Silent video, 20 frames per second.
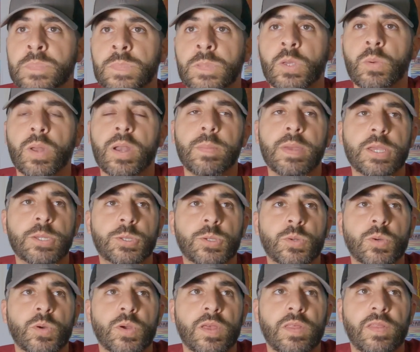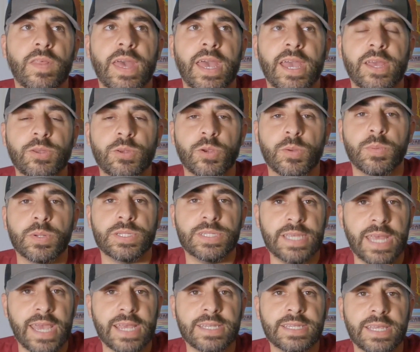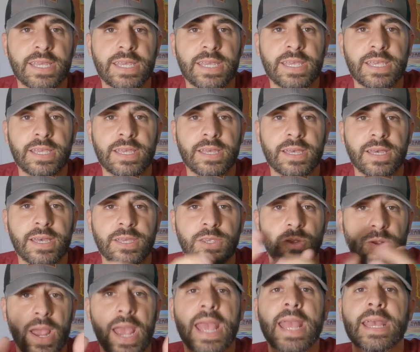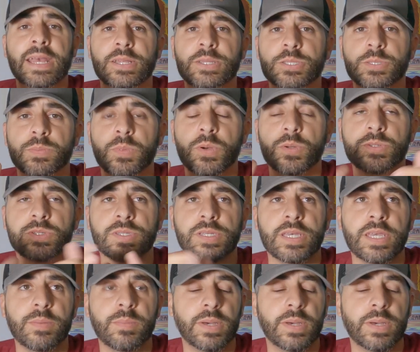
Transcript: you want to make sure that you're protecting your hands mostly,